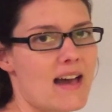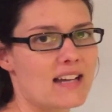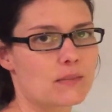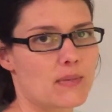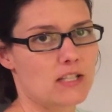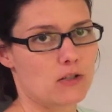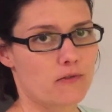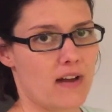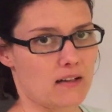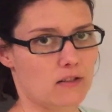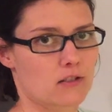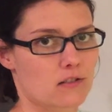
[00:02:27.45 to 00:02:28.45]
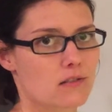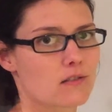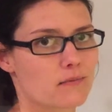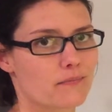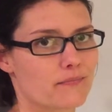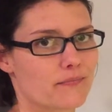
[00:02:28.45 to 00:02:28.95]
as my 2
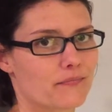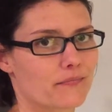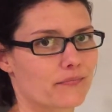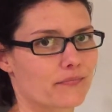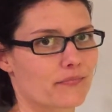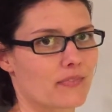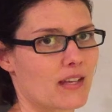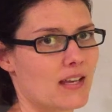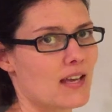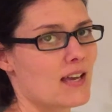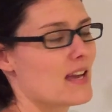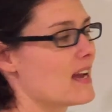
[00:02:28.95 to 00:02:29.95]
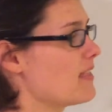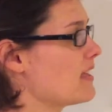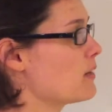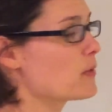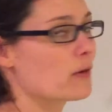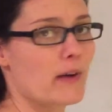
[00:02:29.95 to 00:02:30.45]
factors. And
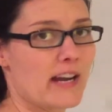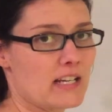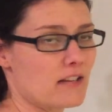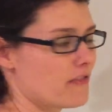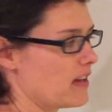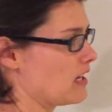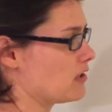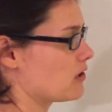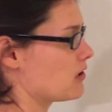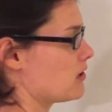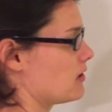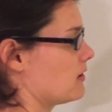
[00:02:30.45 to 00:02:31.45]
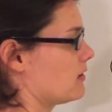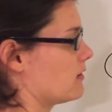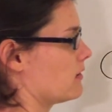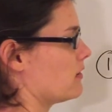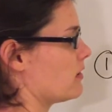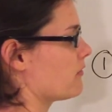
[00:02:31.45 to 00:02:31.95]
then we're ready to finish.
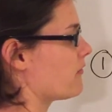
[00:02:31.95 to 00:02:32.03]
Your